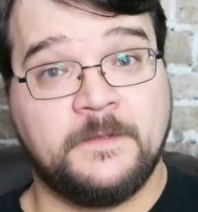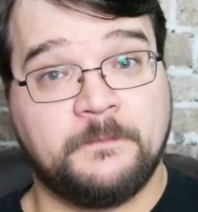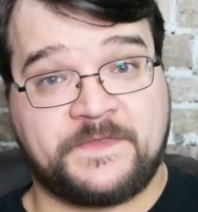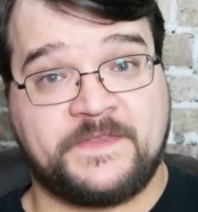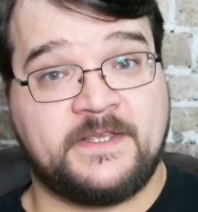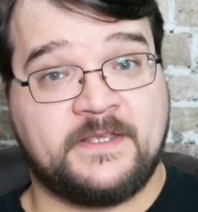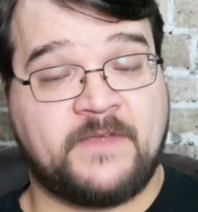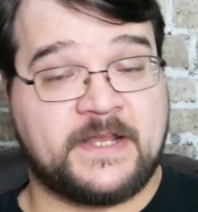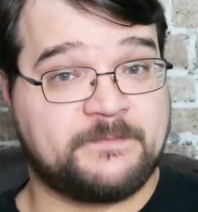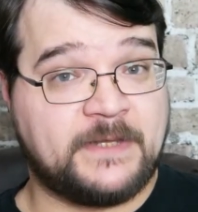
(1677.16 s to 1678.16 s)
But the
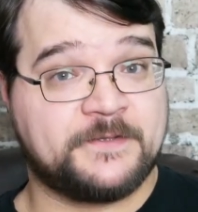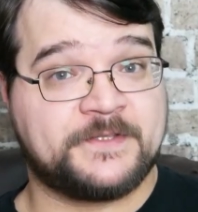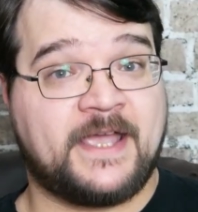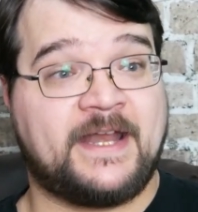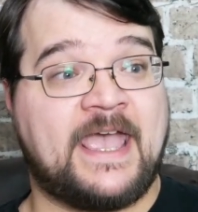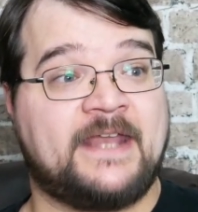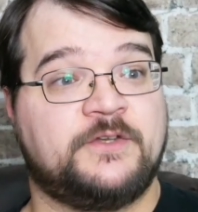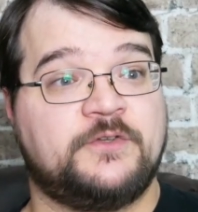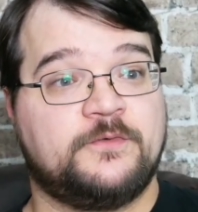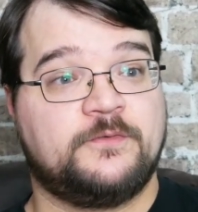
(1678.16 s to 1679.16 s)
Advanced Player's Guide
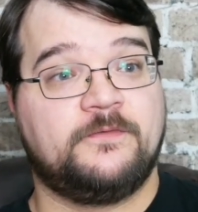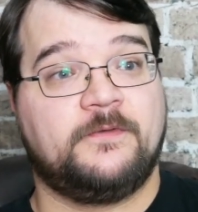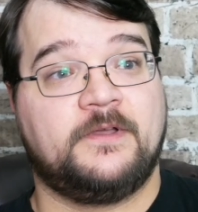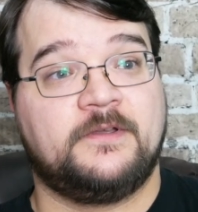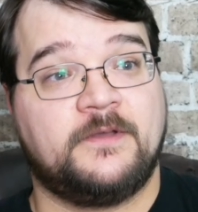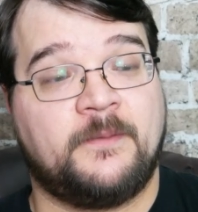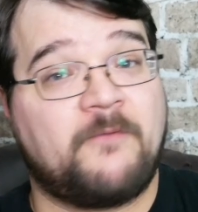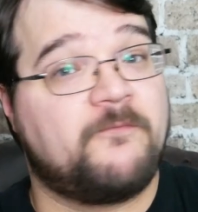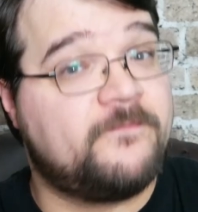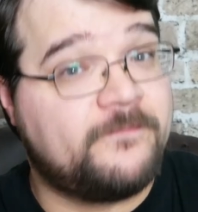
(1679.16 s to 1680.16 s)
added
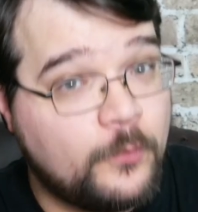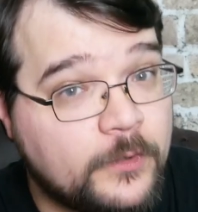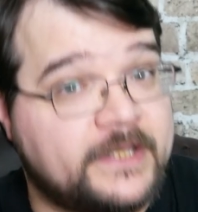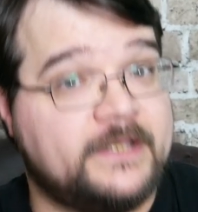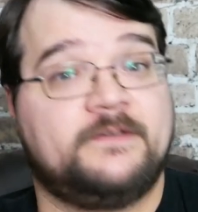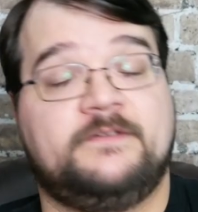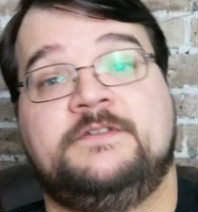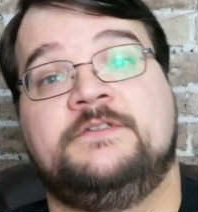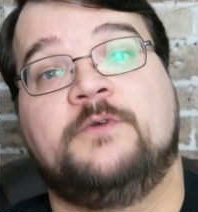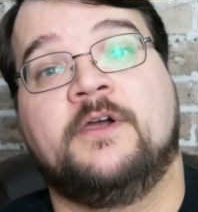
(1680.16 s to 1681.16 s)
about 40
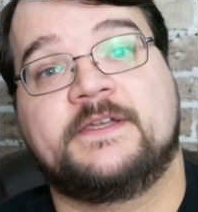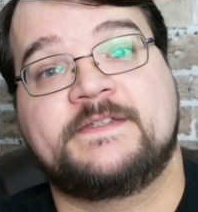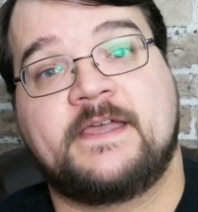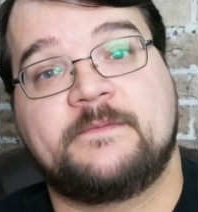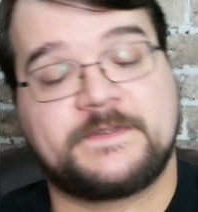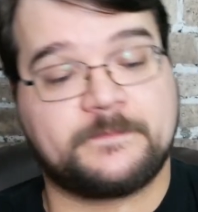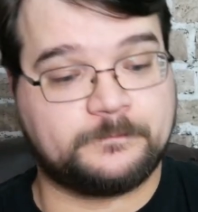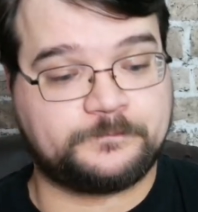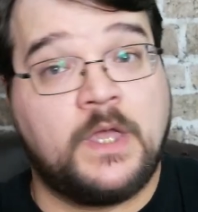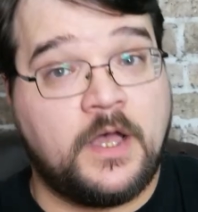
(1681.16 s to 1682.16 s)
new archetypes.
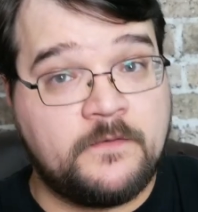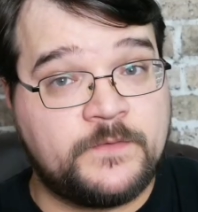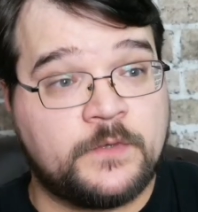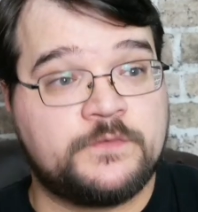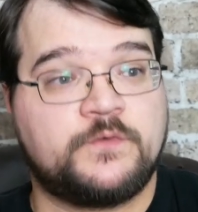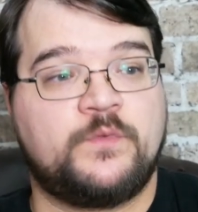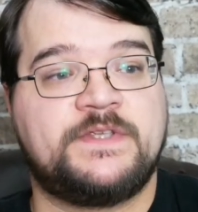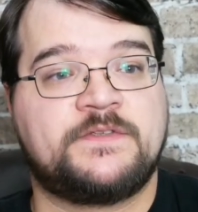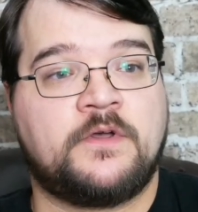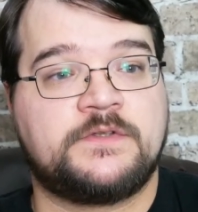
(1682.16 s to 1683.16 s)
Of those, we
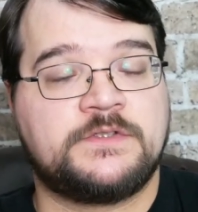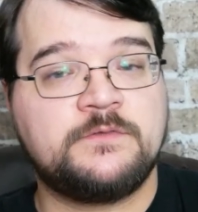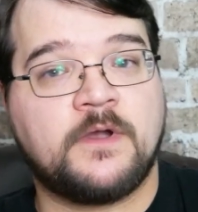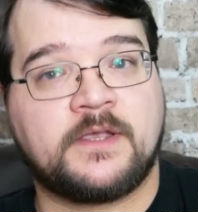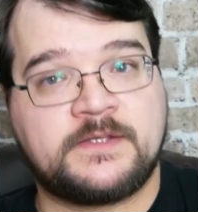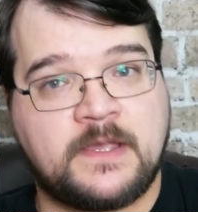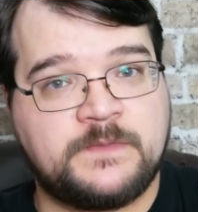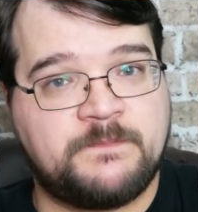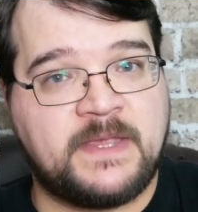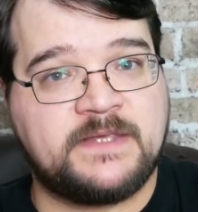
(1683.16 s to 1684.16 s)
saw 2
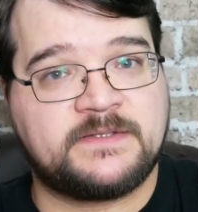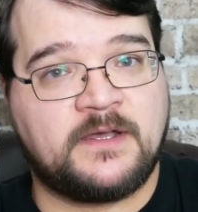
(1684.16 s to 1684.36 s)
archetypes based